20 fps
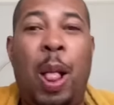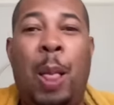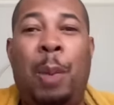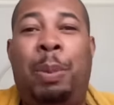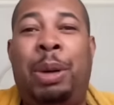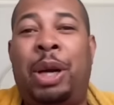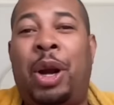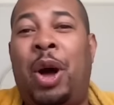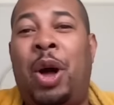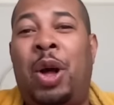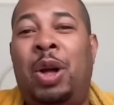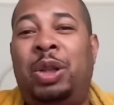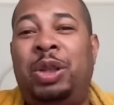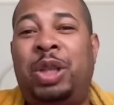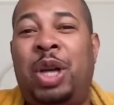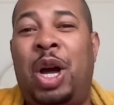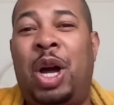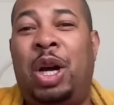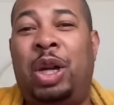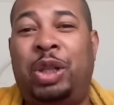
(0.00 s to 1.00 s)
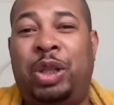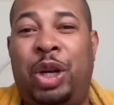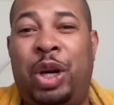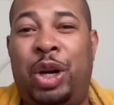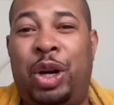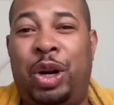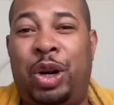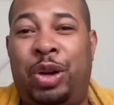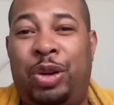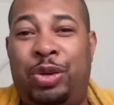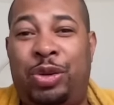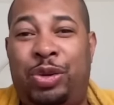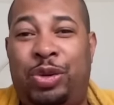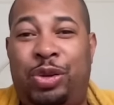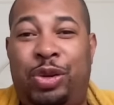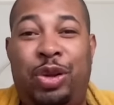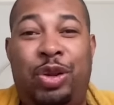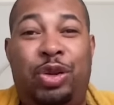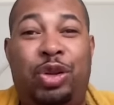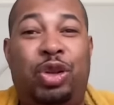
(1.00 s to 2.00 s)
But all talk turns
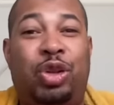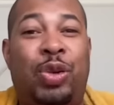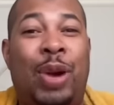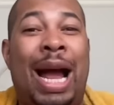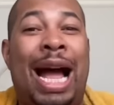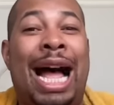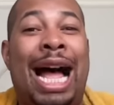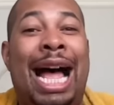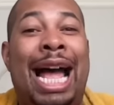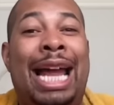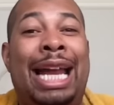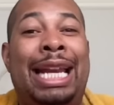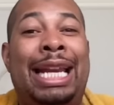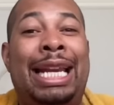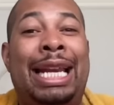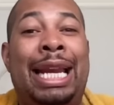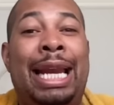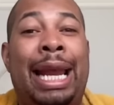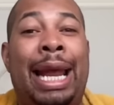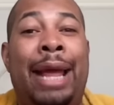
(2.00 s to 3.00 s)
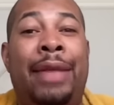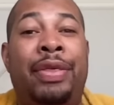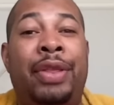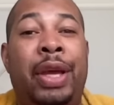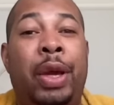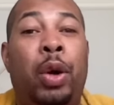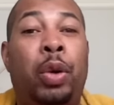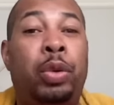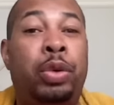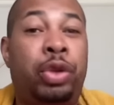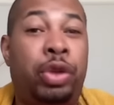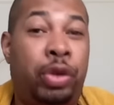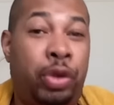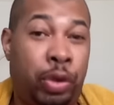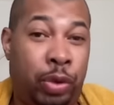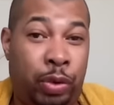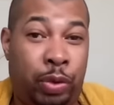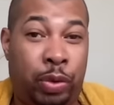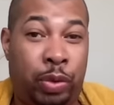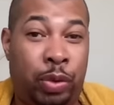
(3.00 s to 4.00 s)
to the Shrine and the
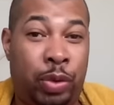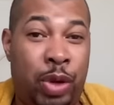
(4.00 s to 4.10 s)
Osu.